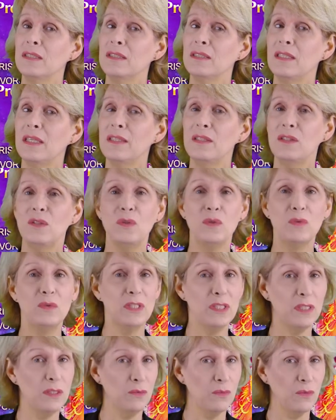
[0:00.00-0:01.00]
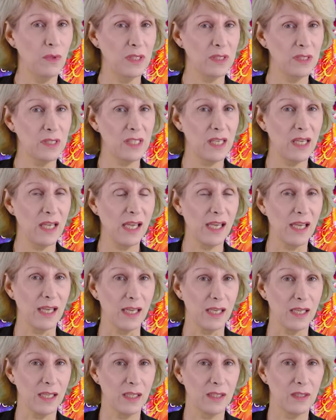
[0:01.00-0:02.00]
that you didn't want to
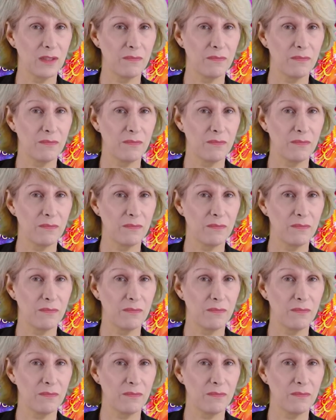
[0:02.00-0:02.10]
hear.